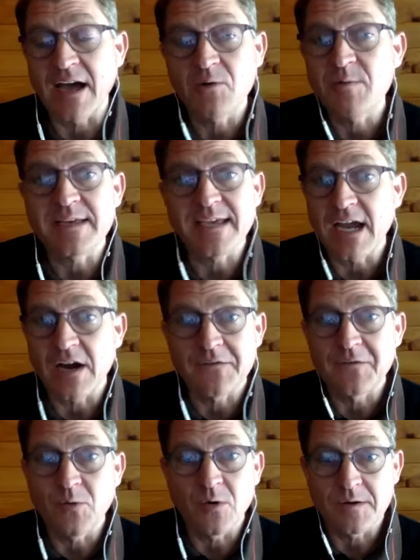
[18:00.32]
do we care
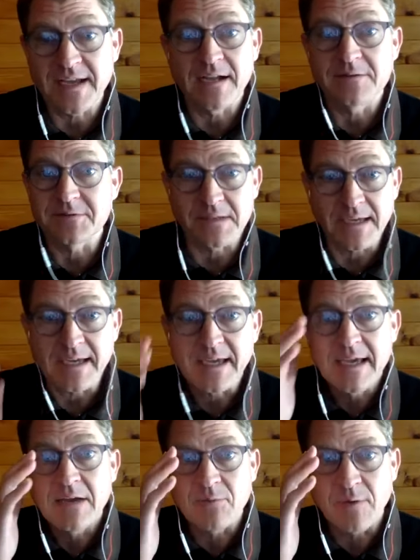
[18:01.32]
for the elderly,
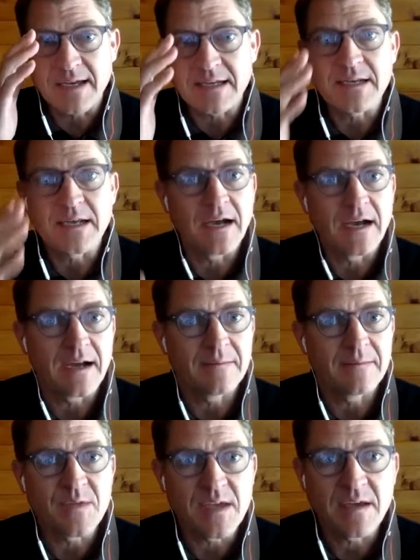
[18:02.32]
right?
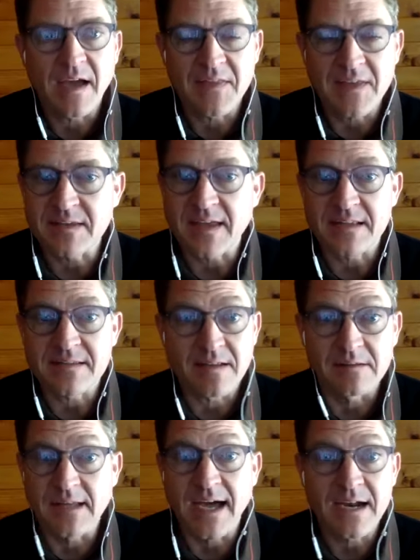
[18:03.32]
I think that a
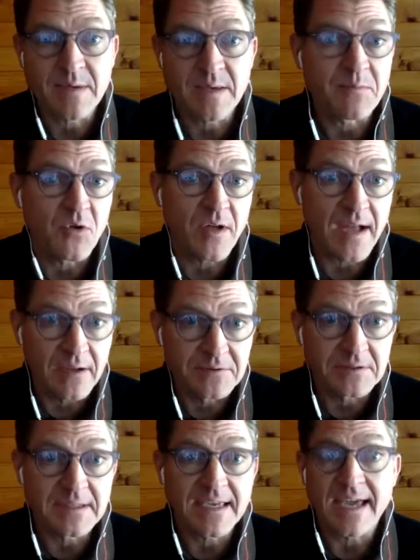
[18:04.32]
lot of people,
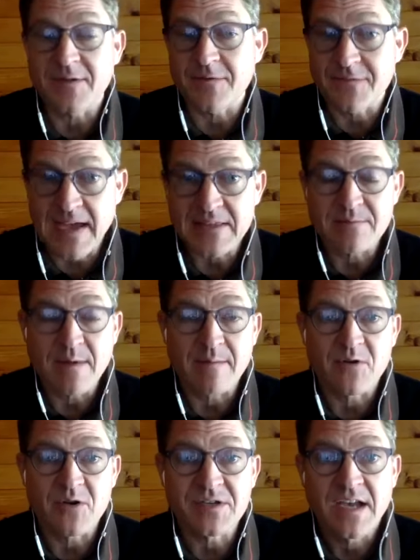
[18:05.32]
elderly and their family
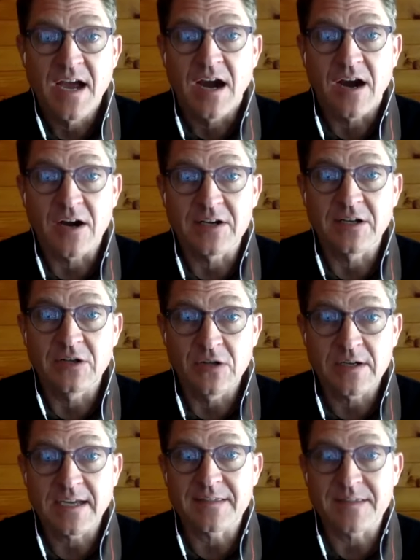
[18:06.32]
members, are going to
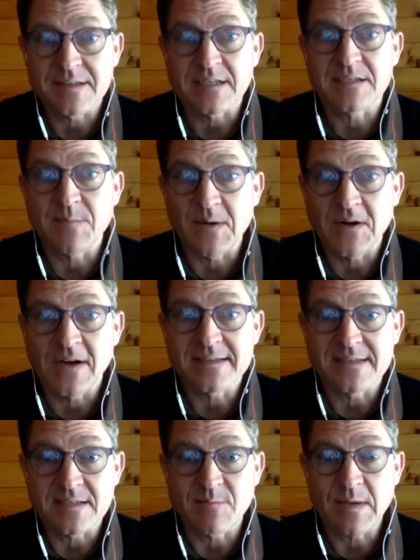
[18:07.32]
look at this experience
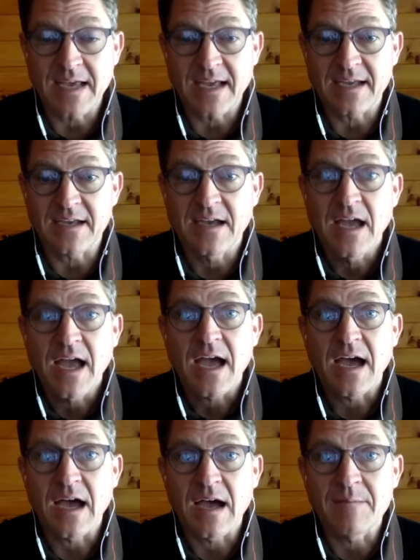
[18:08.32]
as being,
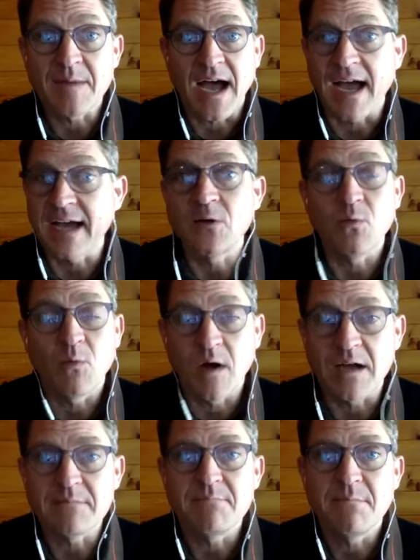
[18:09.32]
I don't
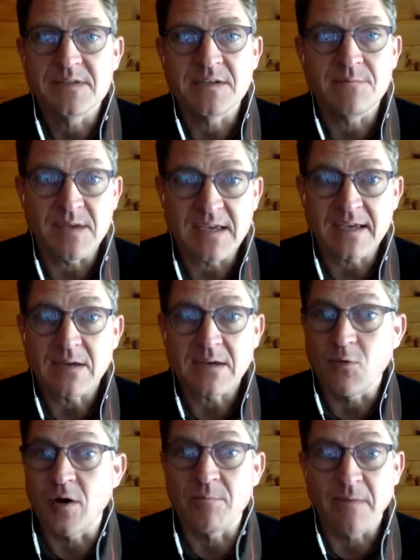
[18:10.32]
want to be,
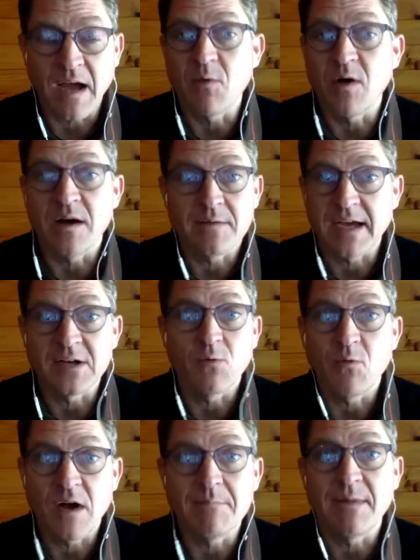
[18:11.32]
or I don't
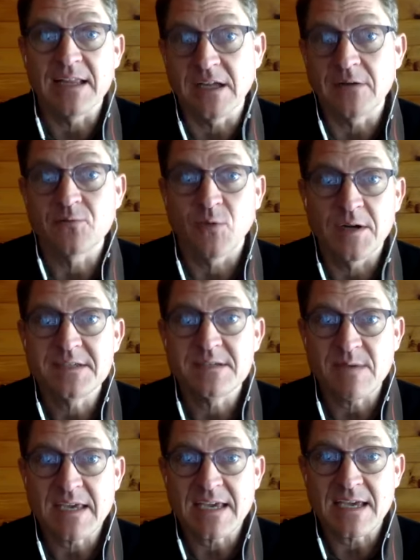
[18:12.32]
want my loved one to
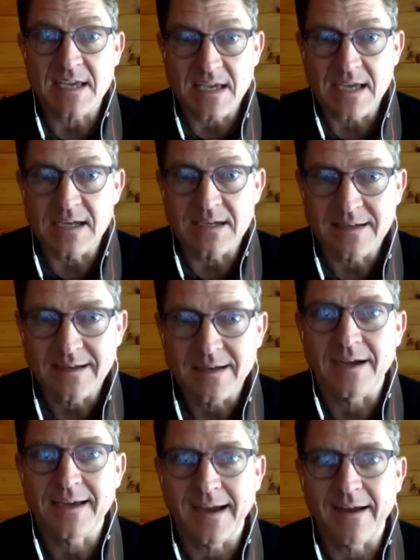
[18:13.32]
be in
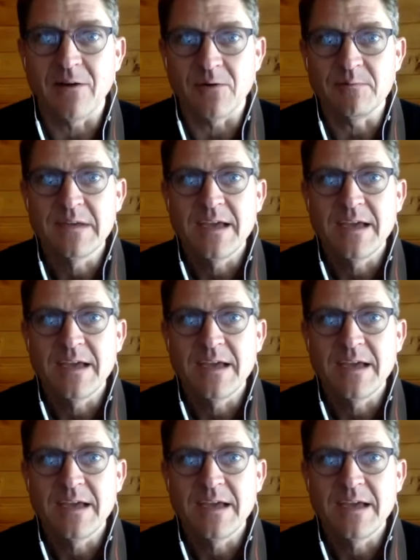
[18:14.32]
a care home,